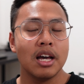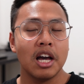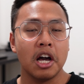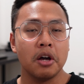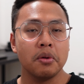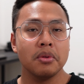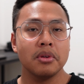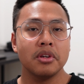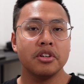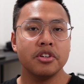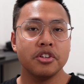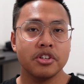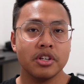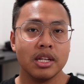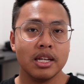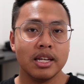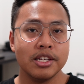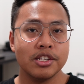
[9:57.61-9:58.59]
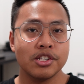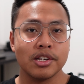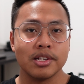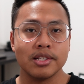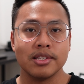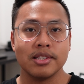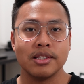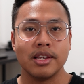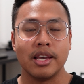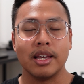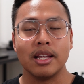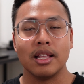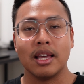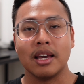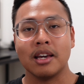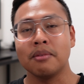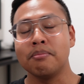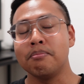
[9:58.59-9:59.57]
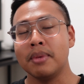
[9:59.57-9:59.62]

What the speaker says: I'll usually just take like a